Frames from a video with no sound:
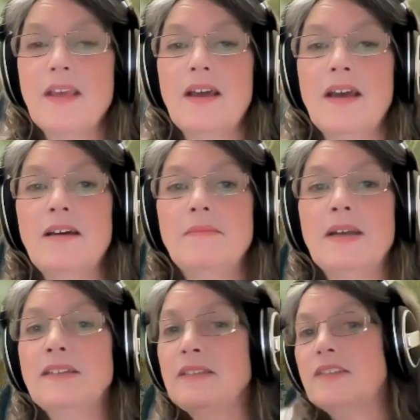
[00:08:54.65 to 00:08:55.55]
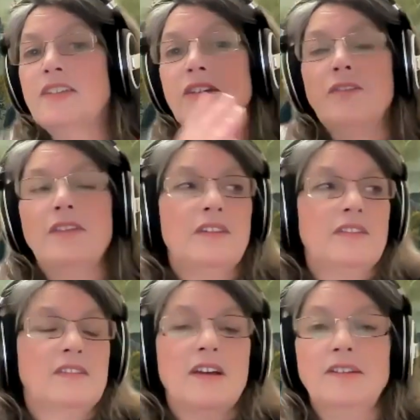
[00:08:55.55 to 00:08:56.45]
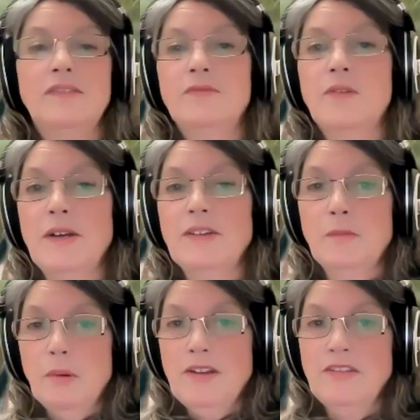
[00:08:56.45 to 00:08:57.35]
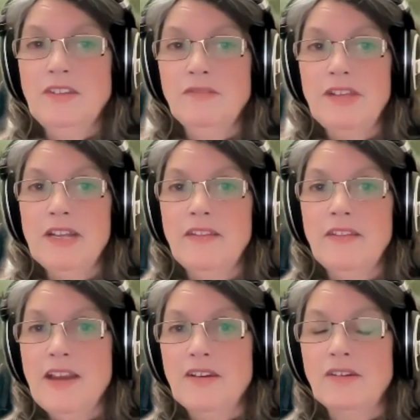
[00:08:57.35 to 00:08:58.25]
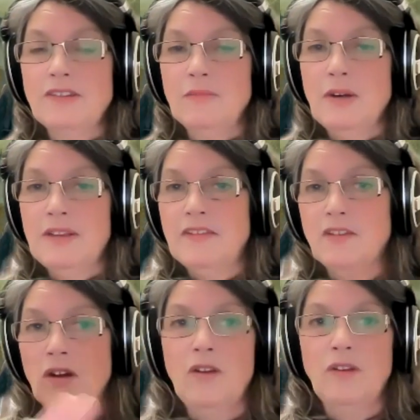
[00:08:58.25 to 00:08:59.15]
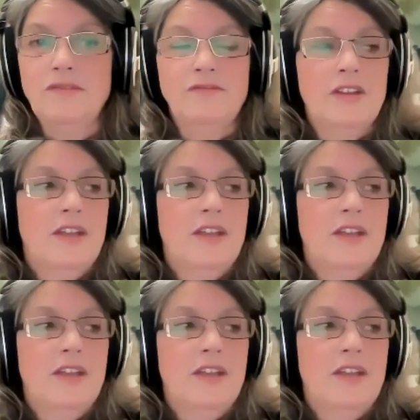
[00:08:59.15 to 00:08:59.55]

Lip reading: And there's this kind of quite surprising reveal at the end of it, where there's not a lot of